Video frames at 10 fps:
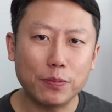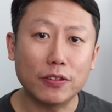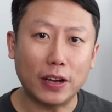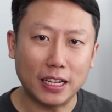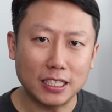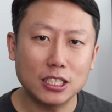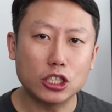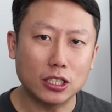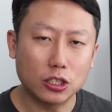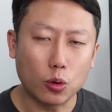the financing
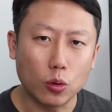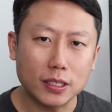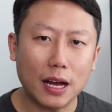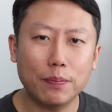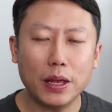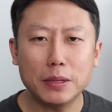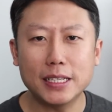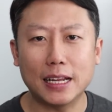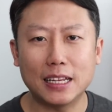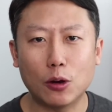charges goes up, that means
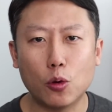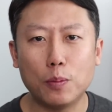that there will